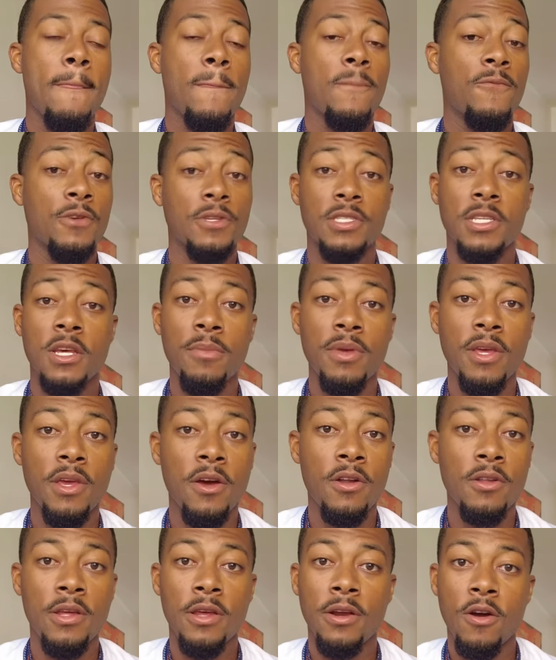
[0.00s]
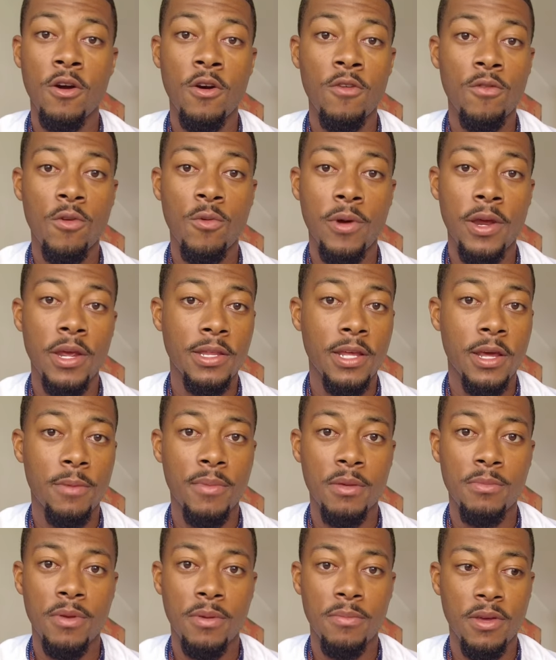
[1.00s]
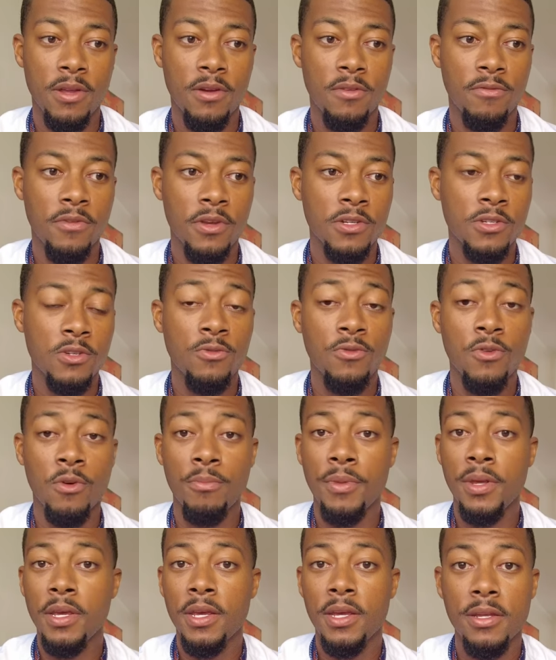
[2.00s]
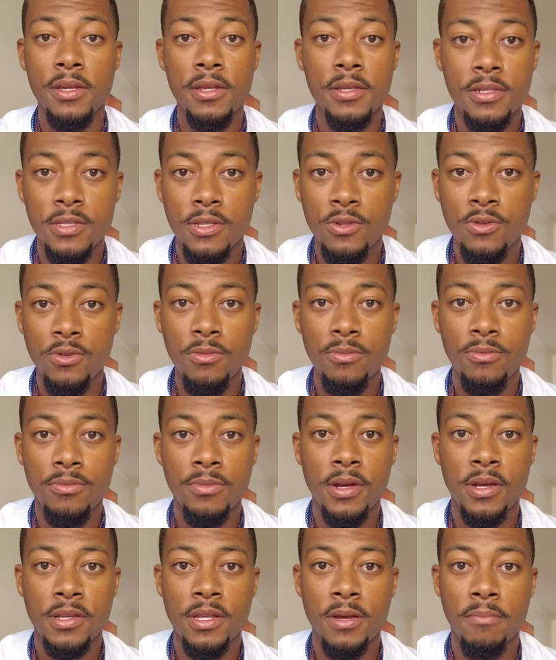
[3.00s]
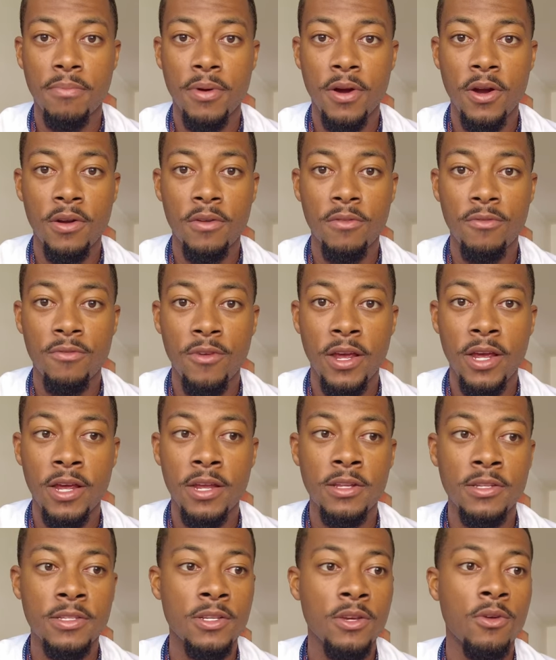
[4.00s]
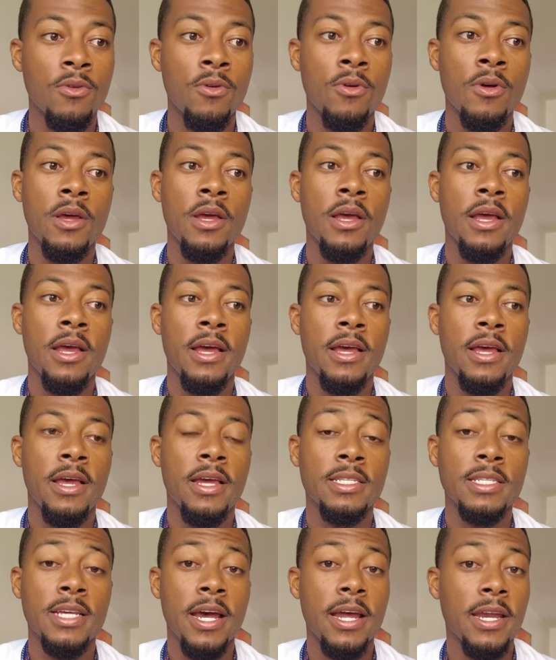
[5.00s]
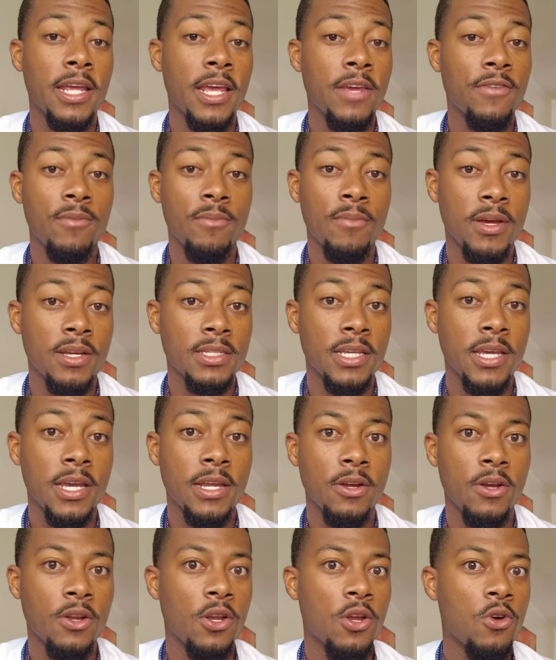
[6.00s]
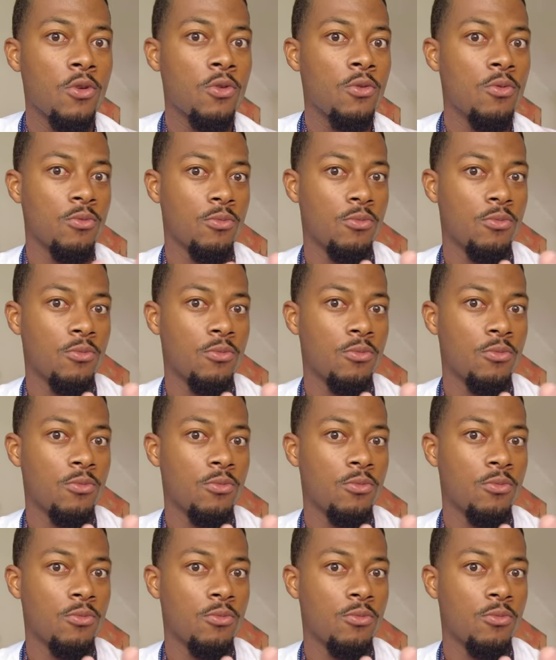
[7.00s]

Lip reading: for some of y'all that are overweight, that may be beneficial. For me, it is too, because I'm burning fat. So, it's kind of giving my skin a glow.